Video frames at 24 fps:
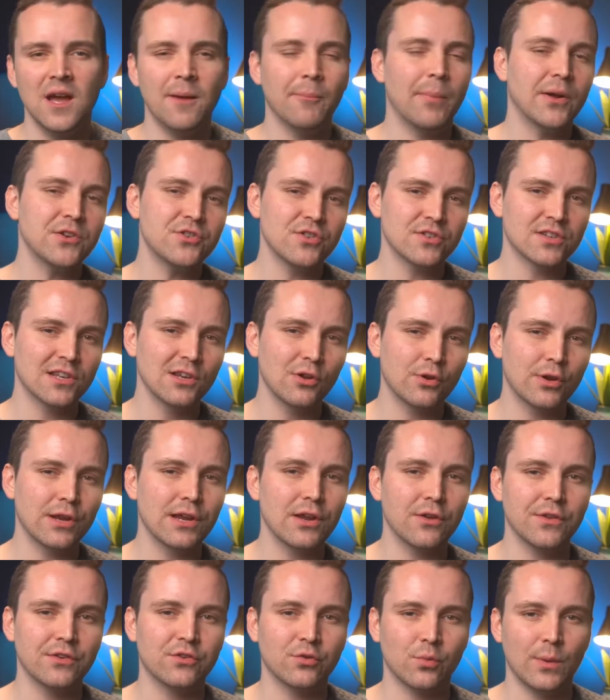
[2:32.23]
By just looking
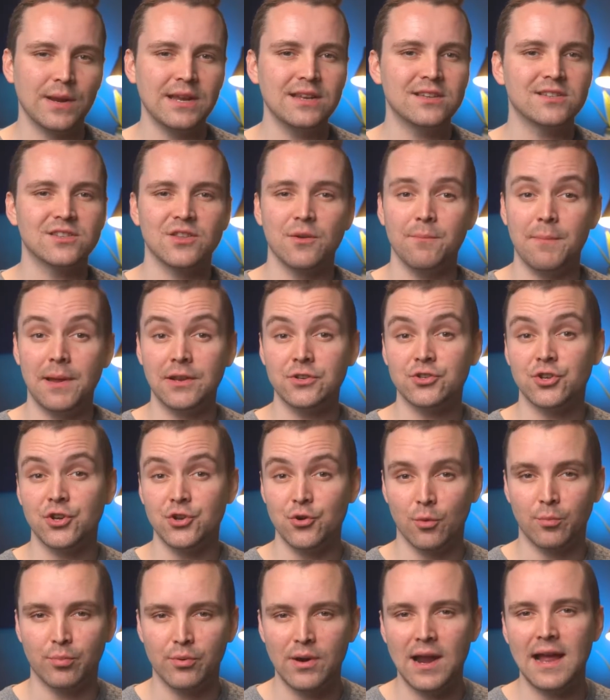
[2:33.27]
at the tweets that mention
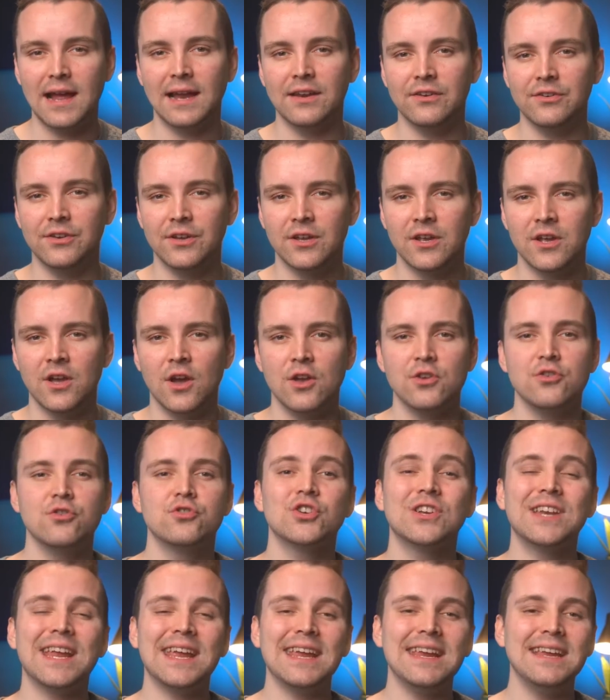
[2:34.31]
your brand, you
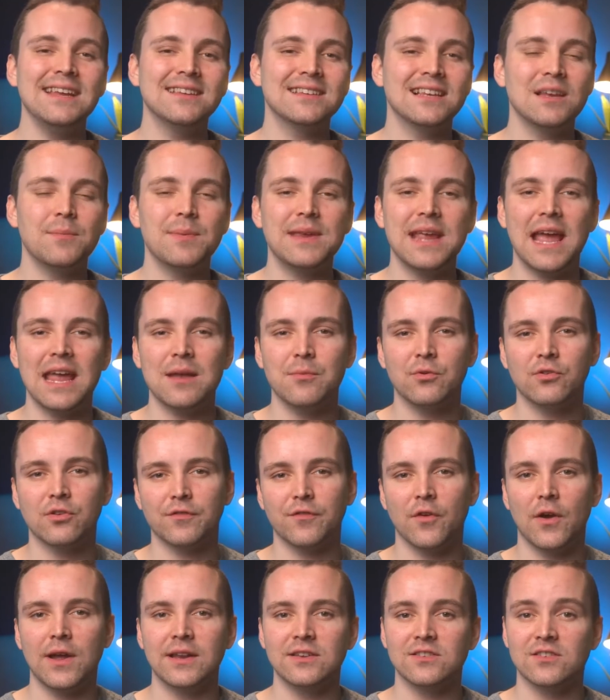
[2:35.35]
should easily be able to
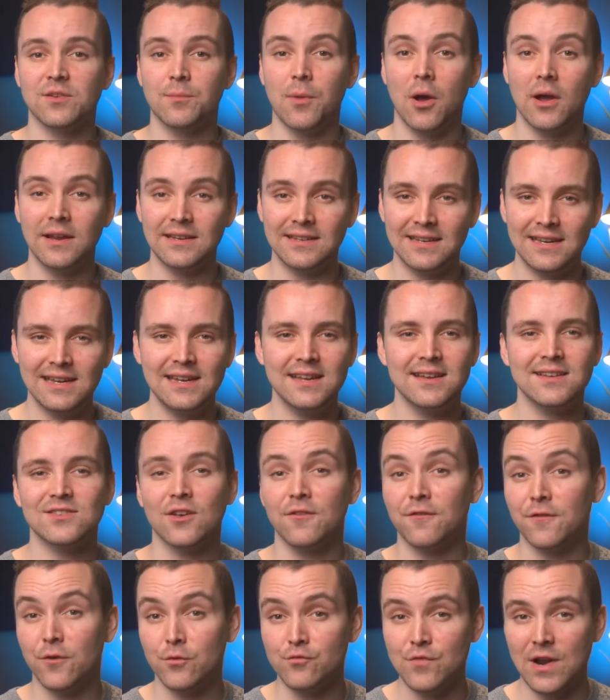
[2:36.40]
find some ideas
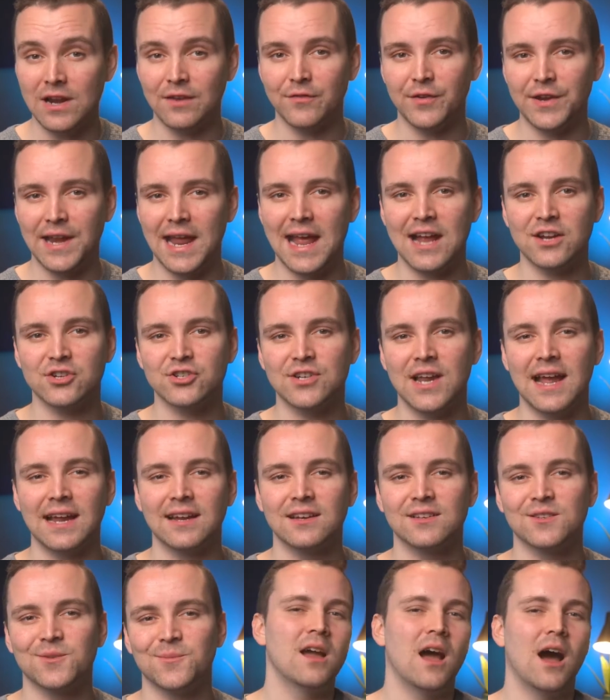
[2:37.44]
for relevant
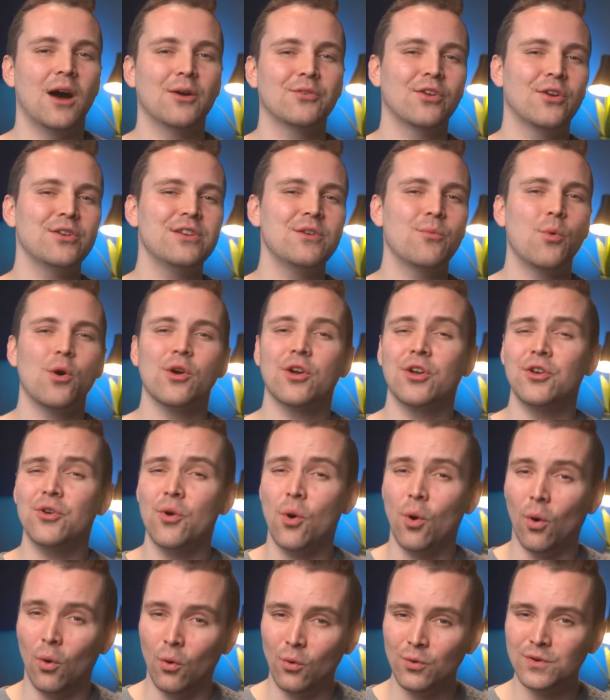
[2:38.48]
hashtags. I'll tell you what can
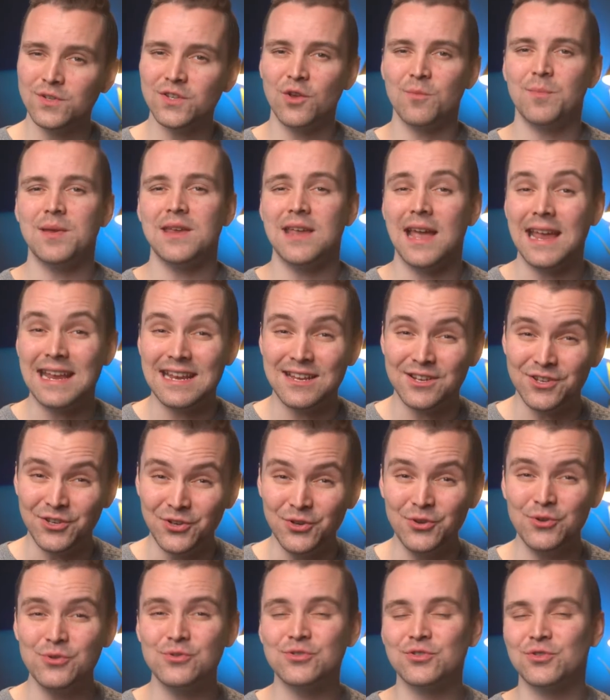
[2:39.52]
also be a
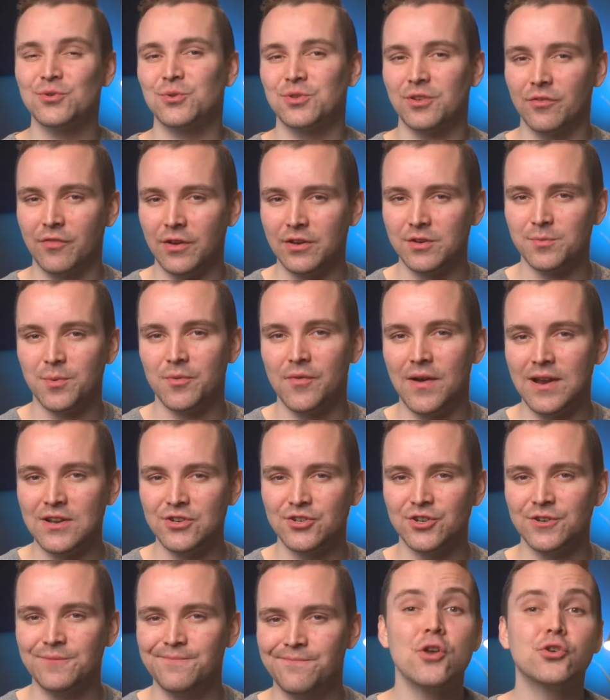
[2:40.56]
huge source of
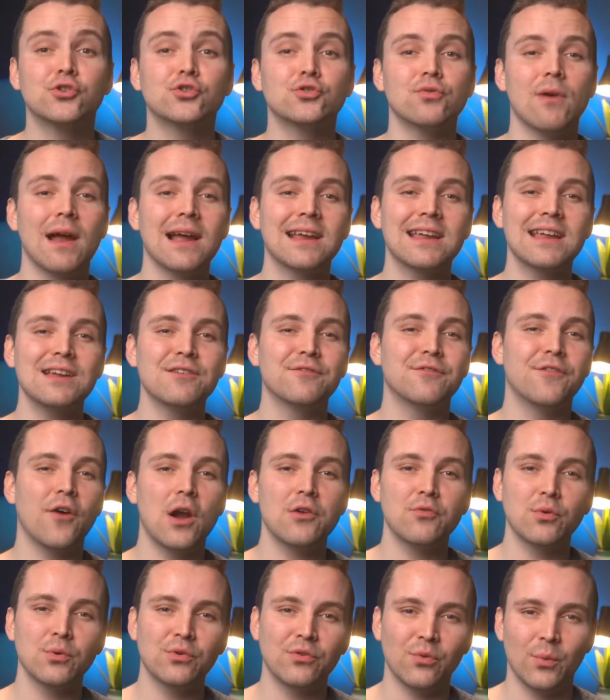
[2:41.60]
inspiration: tracking
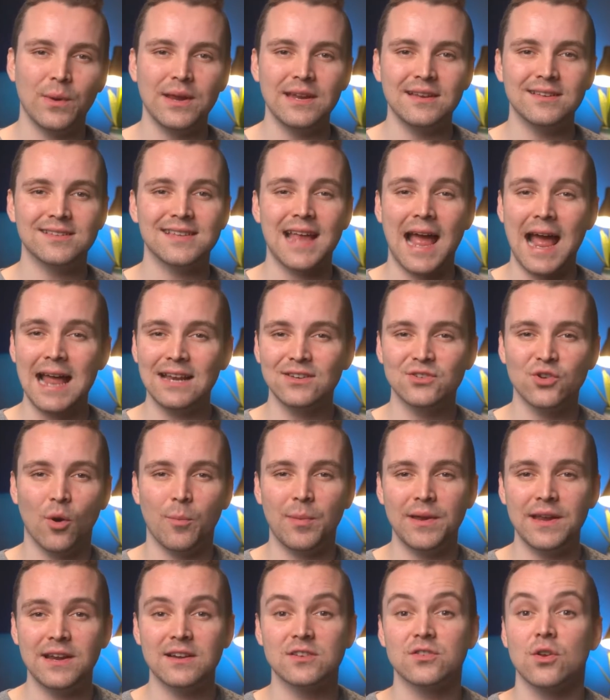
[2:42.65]
viral tweets and
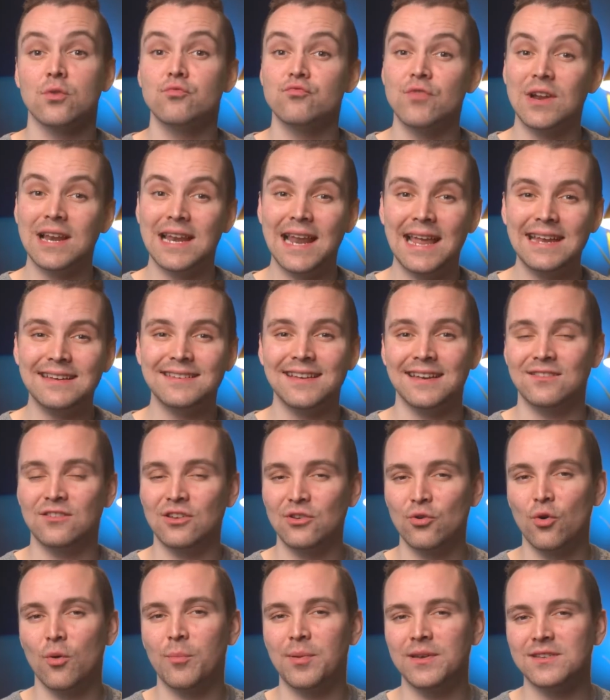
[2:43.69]
topics related to
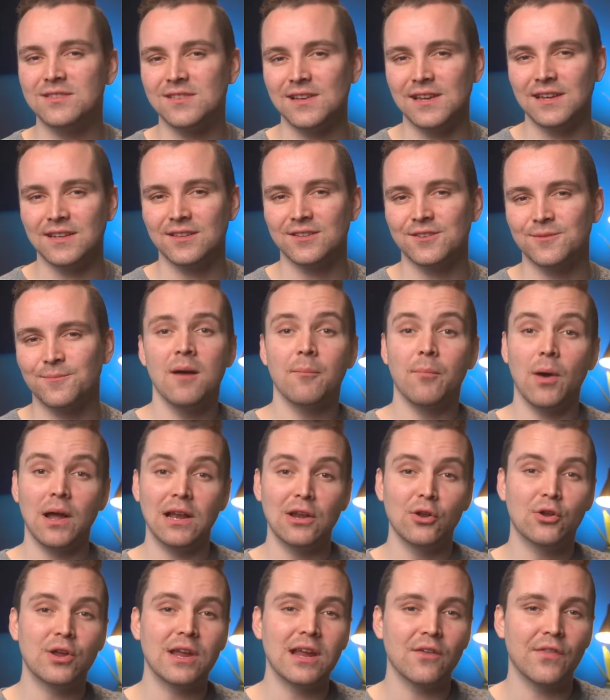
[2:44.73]
your business. By
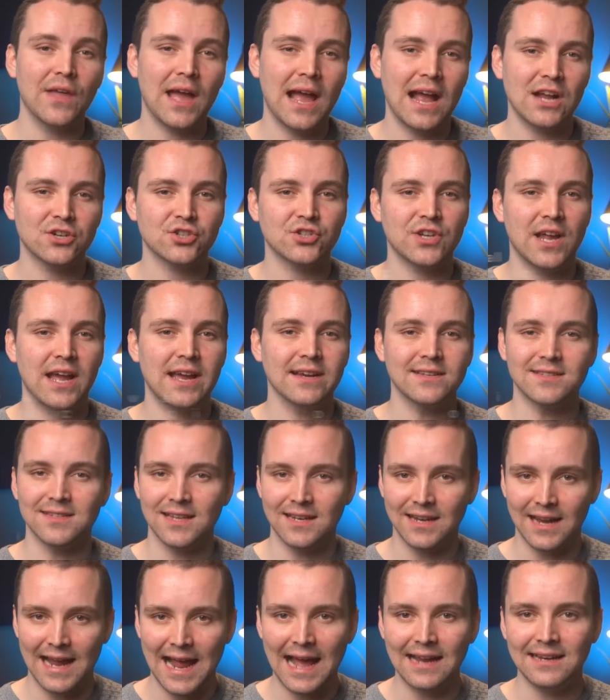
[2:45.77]
looking at the hashtags
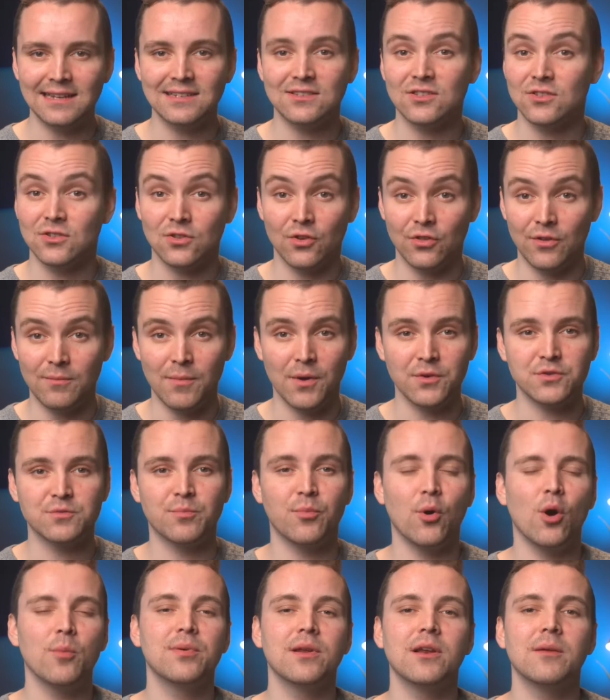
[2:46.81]
that are added to the most
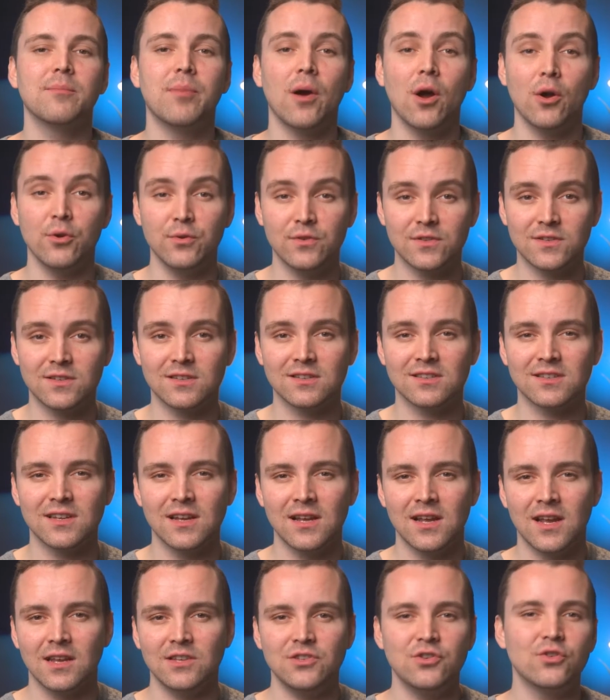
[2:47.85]
popular posts,
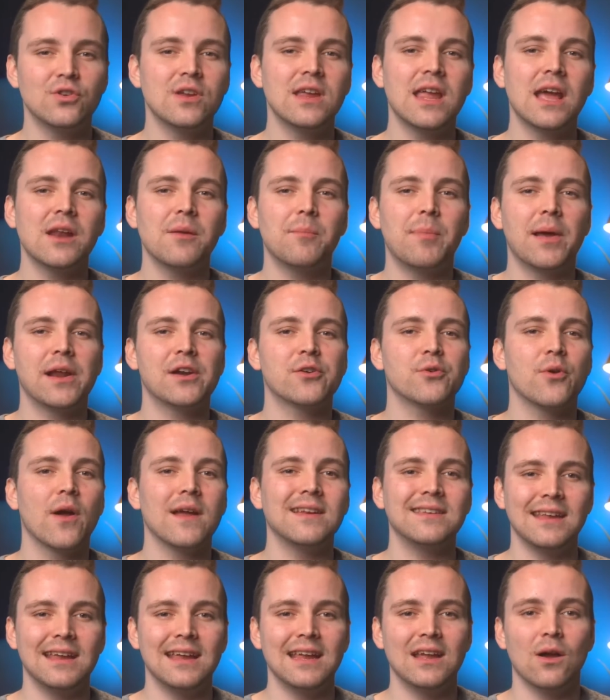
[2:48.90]
you can get a better
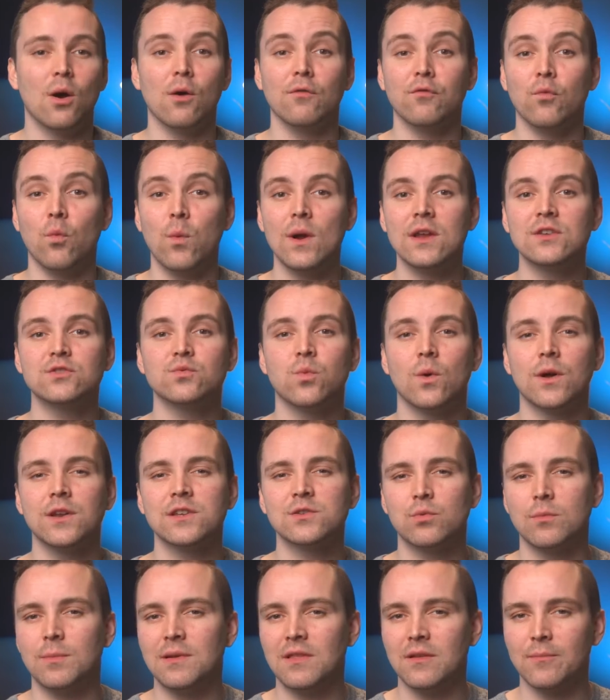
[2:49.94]
idea of which
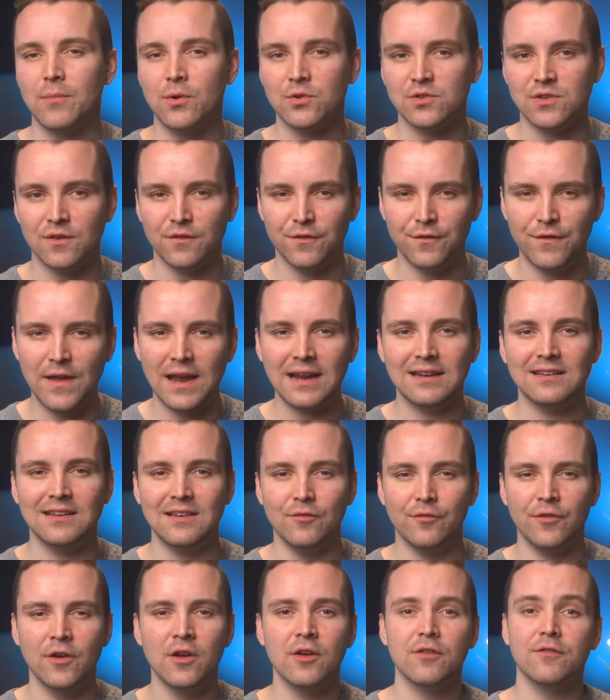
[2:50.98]
ones would be the most
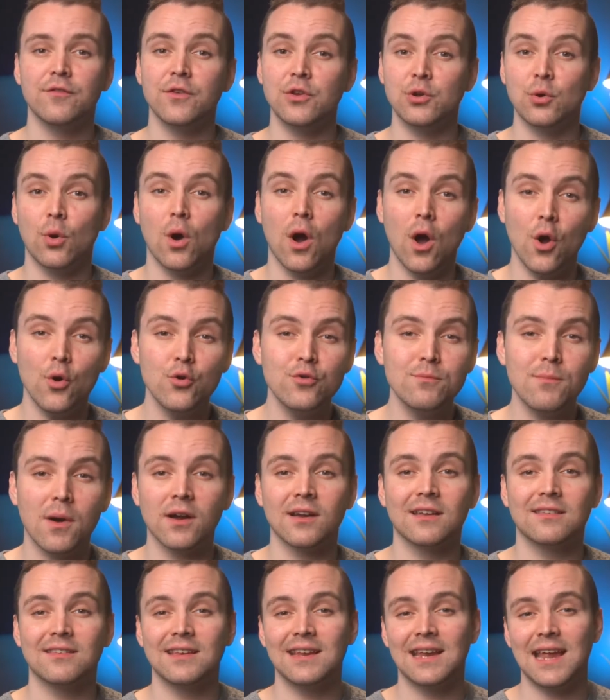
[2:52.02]
effective for your own
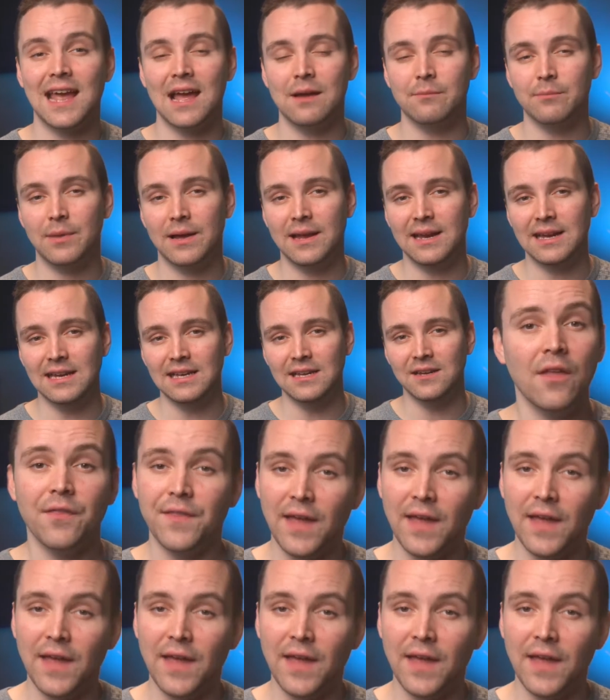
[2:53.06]
marketing campaign.